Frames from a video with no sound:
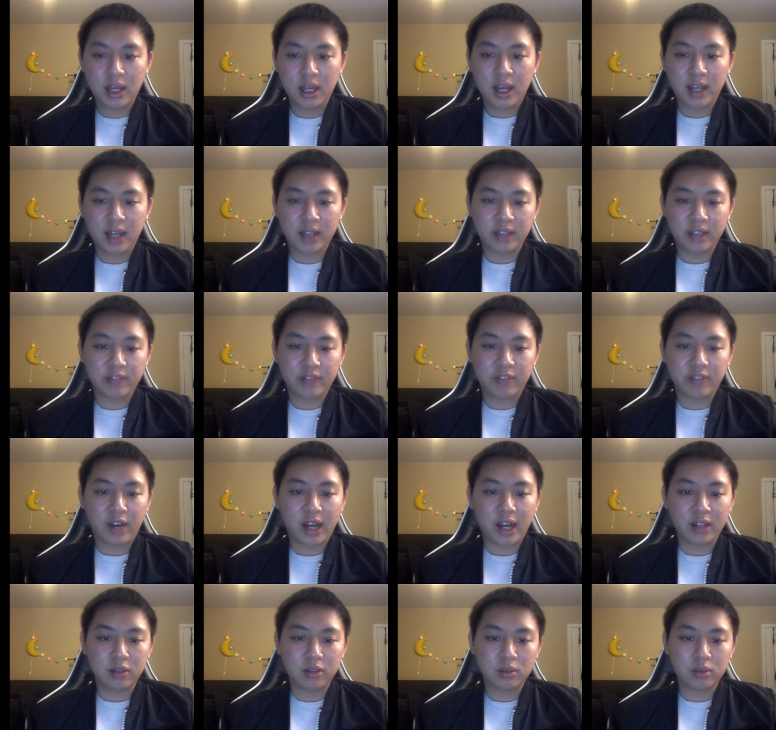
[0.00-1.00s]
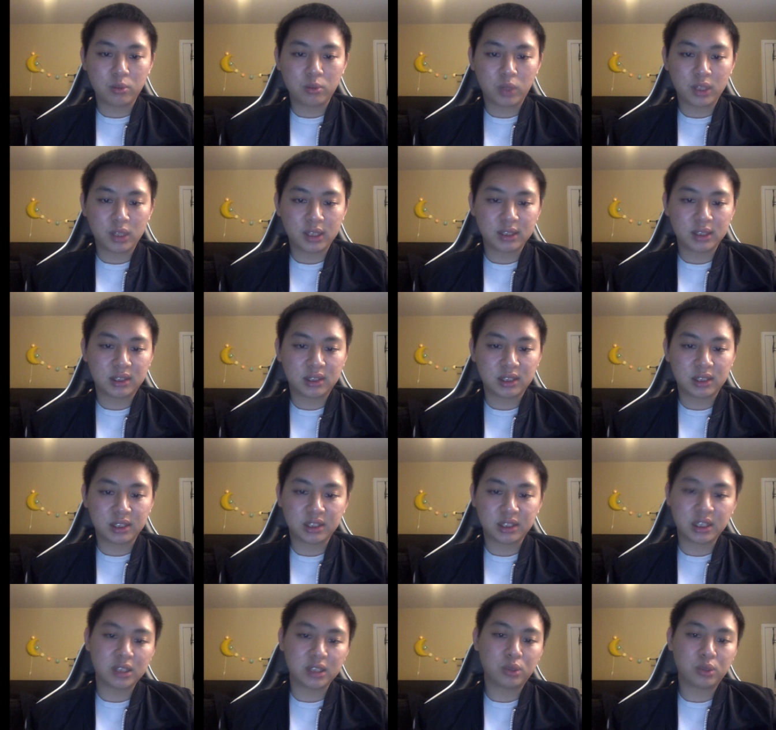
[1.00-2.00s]
and defined what is
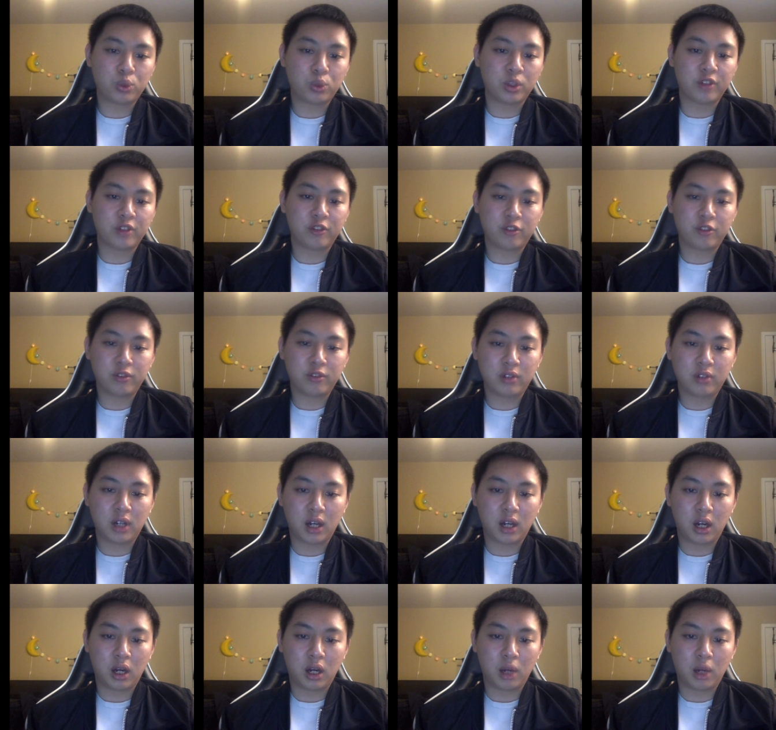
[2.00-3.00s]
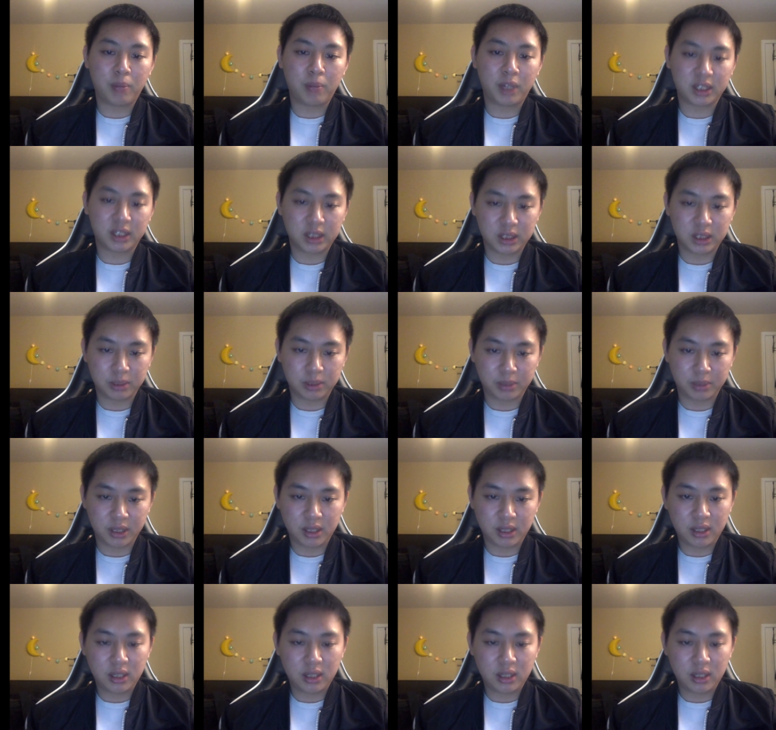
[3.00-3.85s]
success with participant.